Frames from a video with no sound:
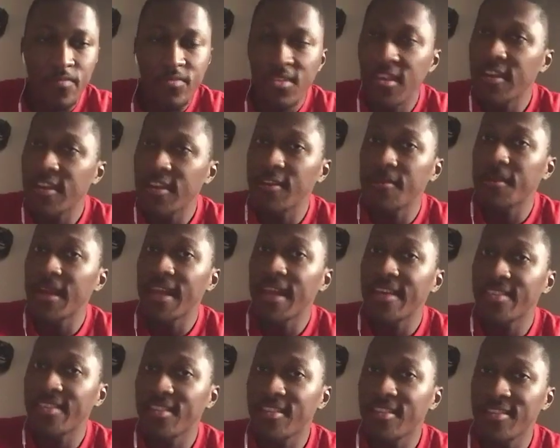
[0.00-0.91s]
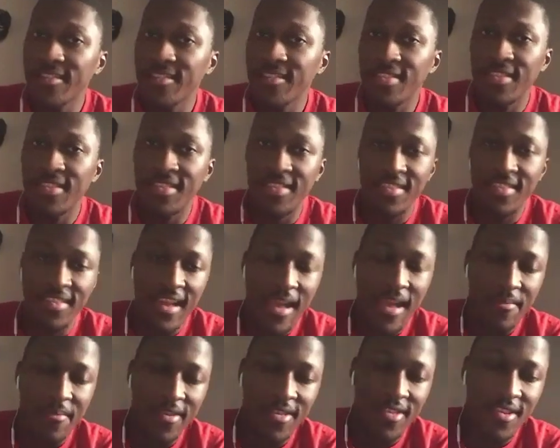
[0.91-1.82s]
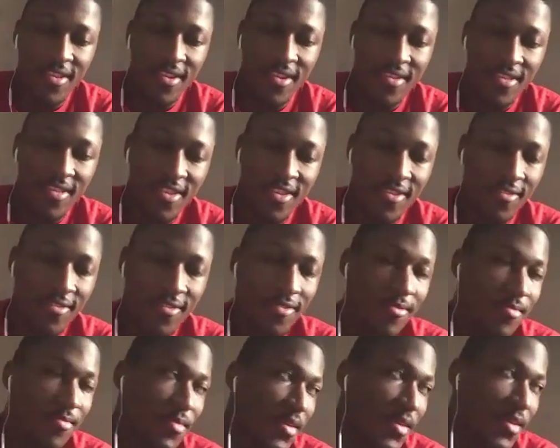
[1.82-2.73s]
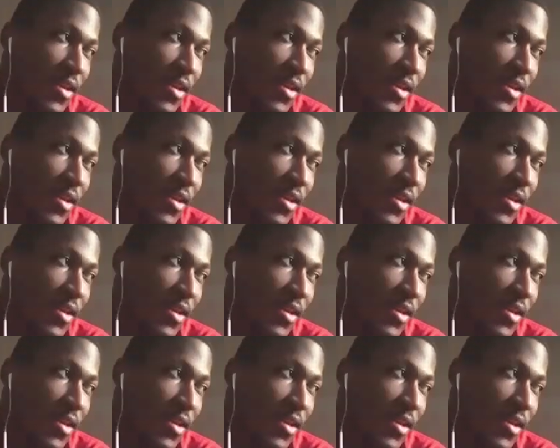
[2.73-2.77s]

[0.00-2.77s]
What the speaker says: everybody has a good time in general.